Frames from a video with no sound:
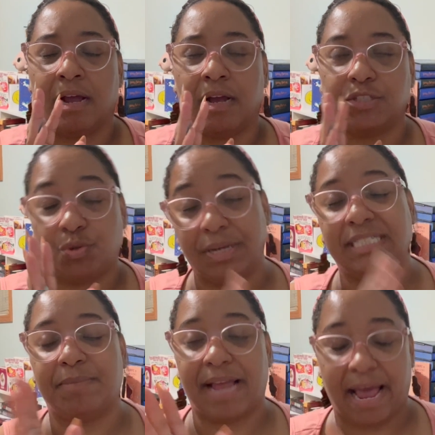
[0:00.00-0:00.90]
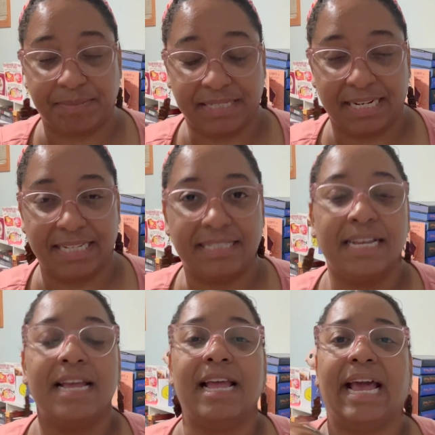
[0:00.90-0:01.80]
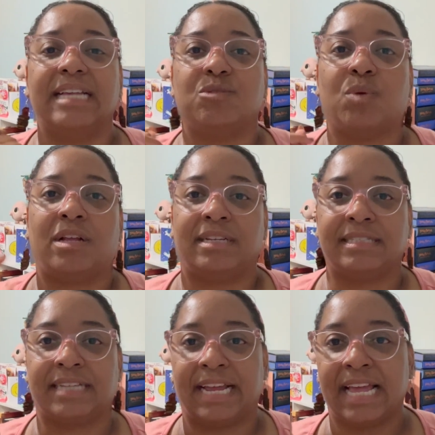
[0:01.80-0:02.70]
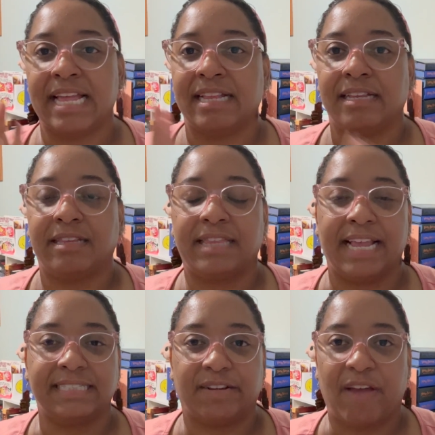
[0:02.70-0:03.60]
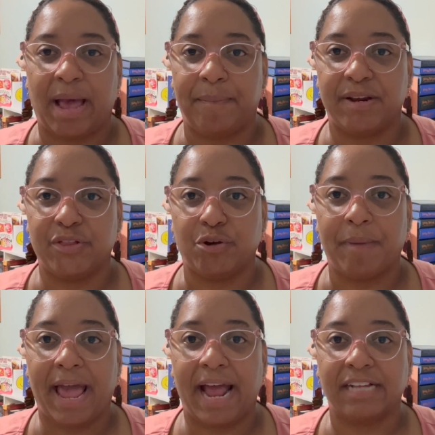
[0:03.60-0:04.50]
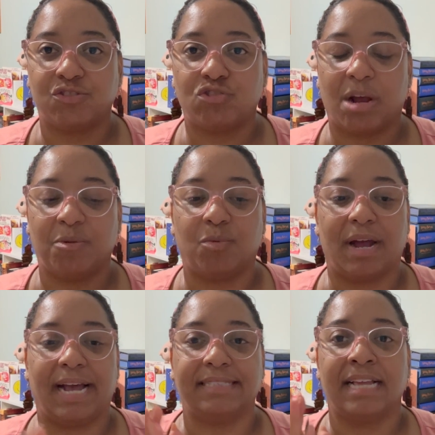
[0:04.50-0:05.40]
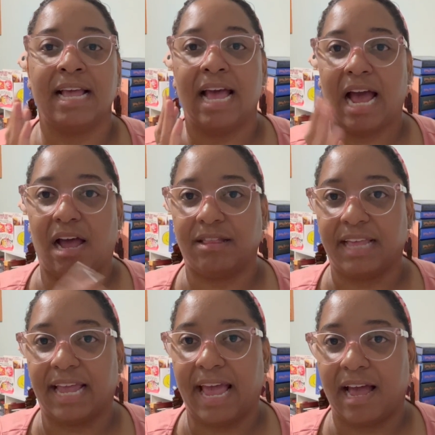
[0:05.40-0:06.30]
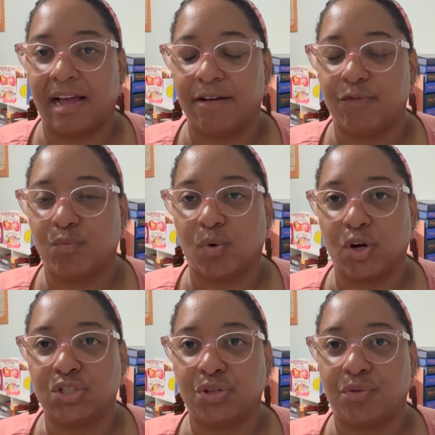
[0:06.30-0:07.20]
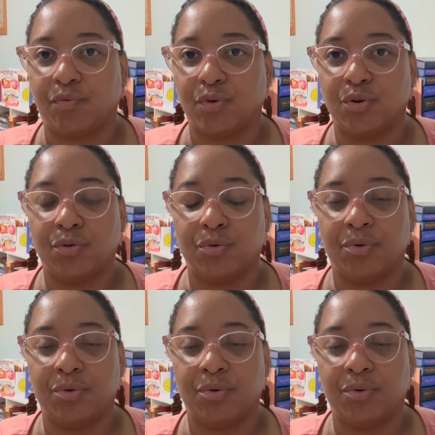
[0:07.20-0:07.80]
choice to be abstinent, as well as like things that have happened in their past, trauma-wise, how they have worked through